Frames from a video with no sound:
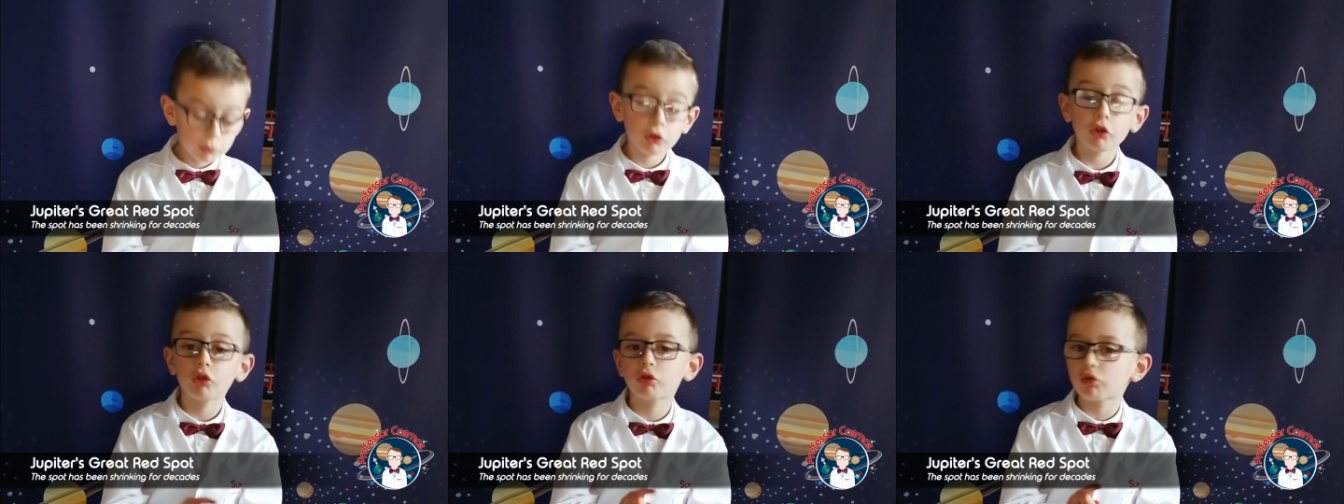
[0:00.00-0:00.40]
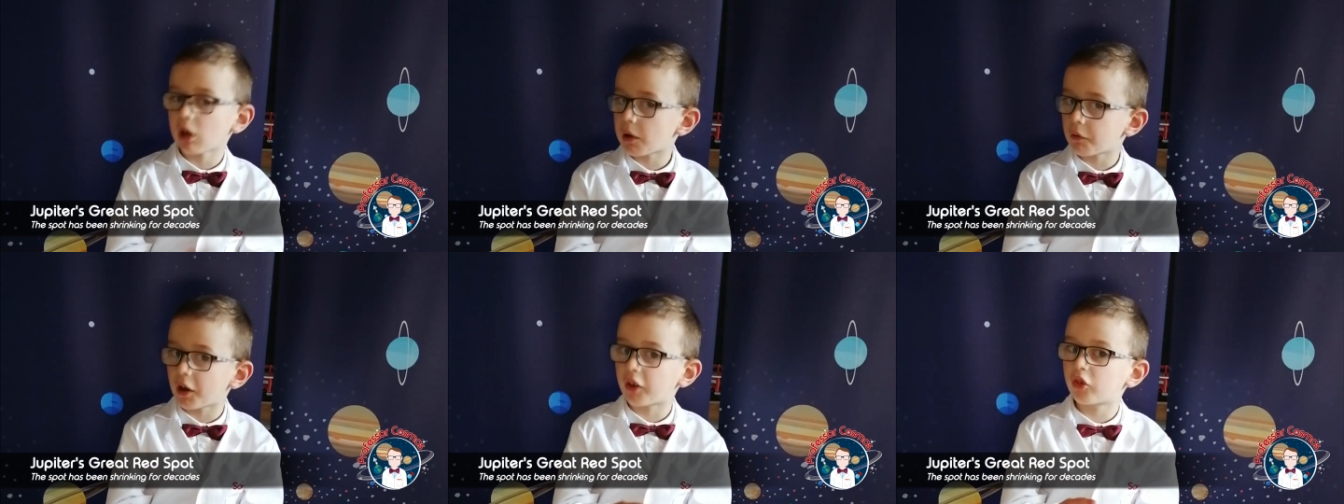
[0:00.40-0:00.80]
Jupiter's
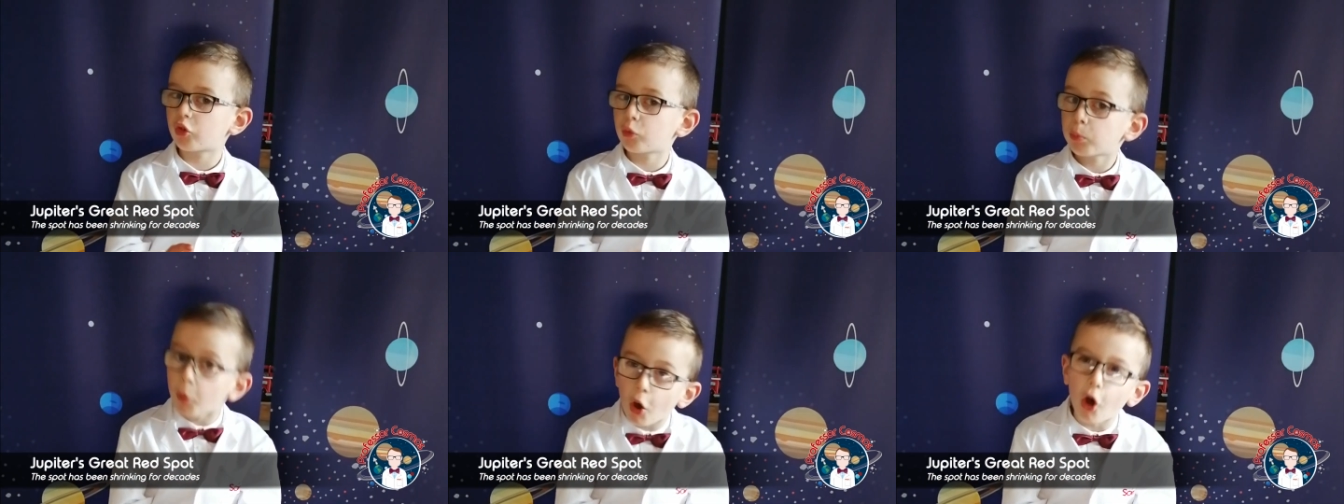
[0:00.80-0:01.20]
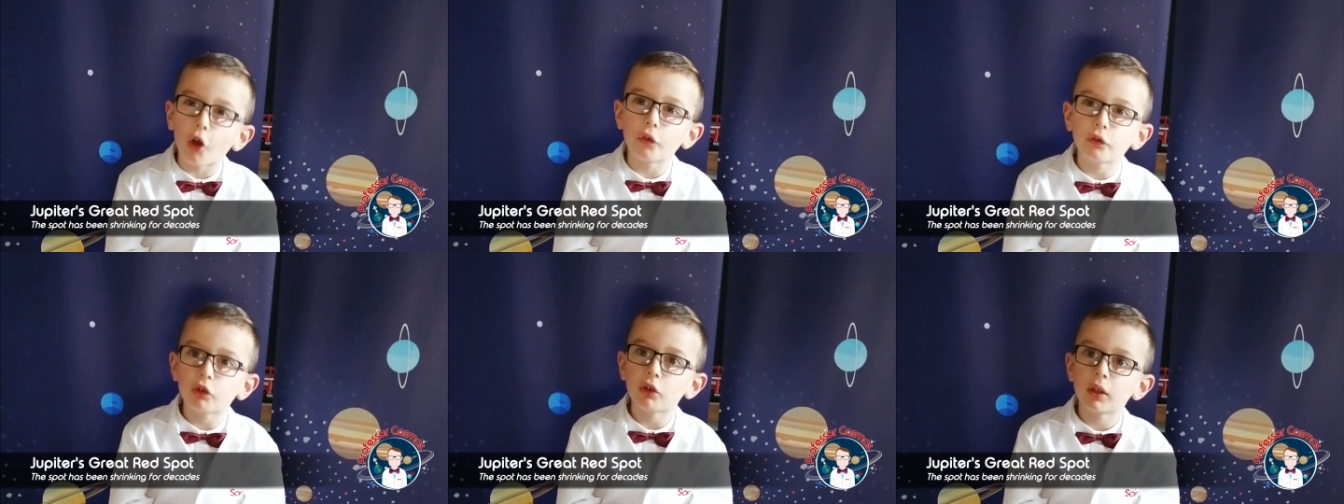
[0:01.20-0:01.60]
great red spot
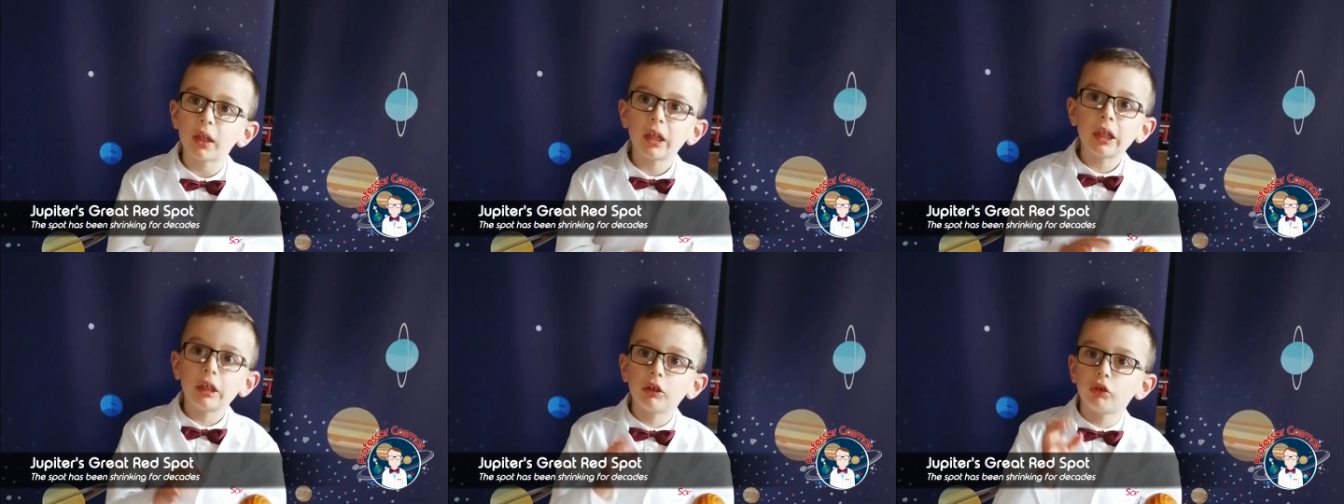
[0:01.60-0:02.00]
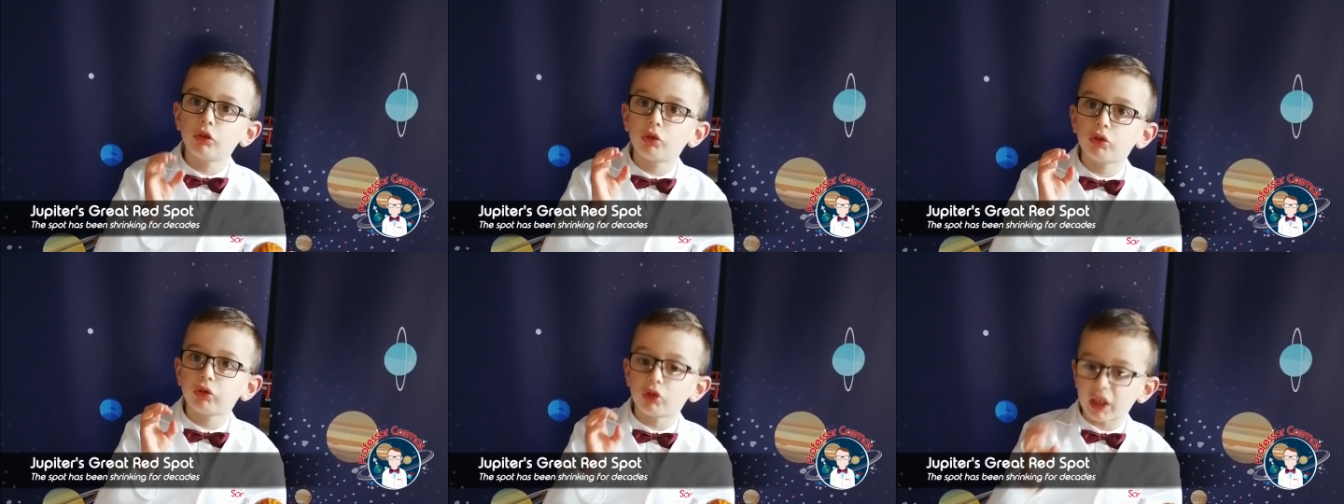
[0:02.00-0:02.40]

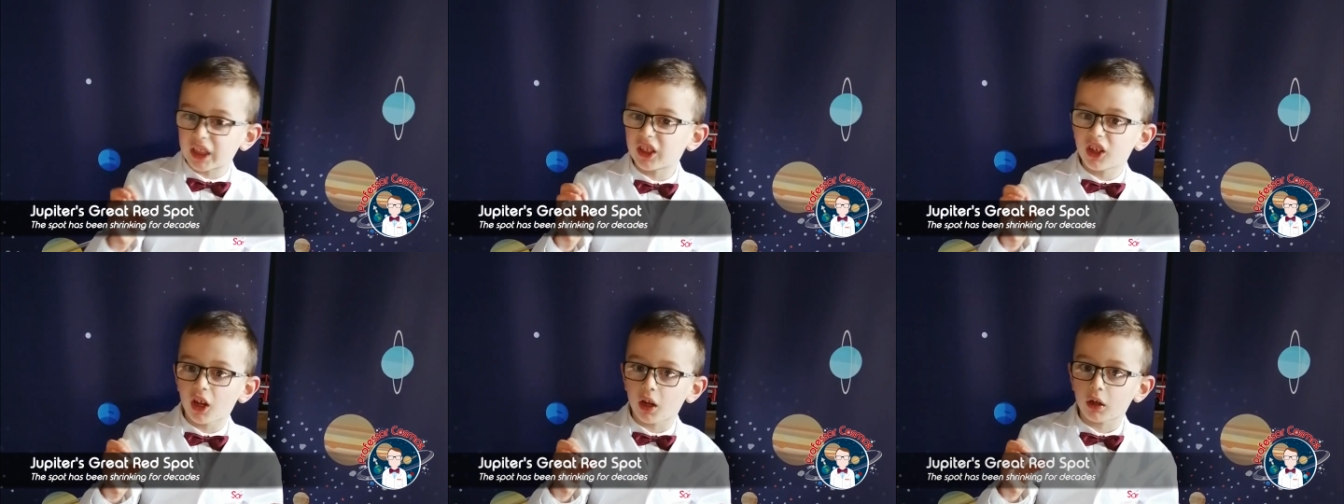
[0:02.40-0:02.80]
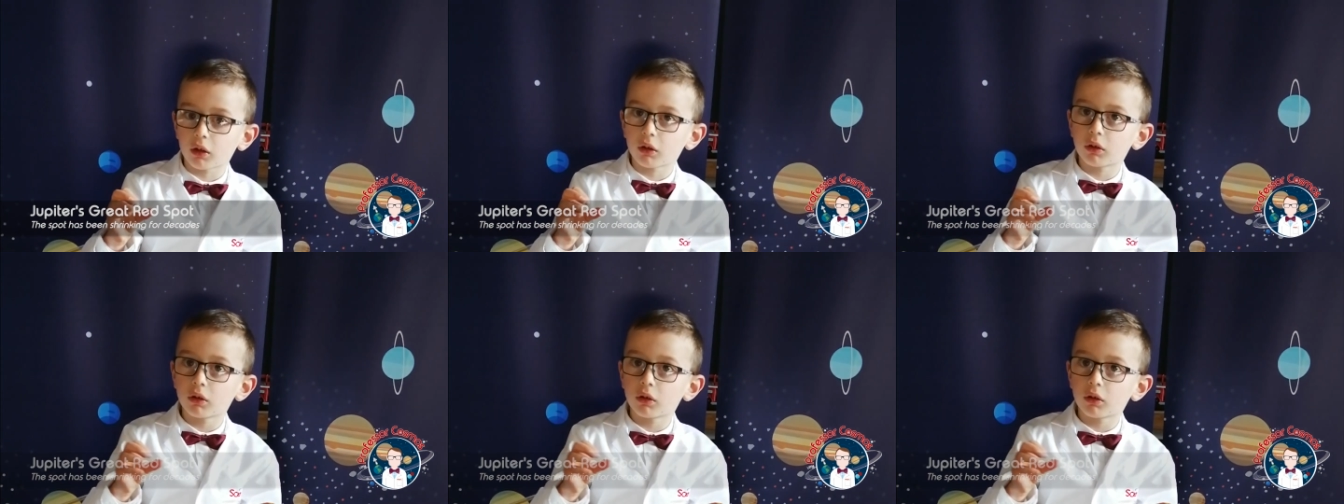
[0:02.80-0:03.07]
is shrinking.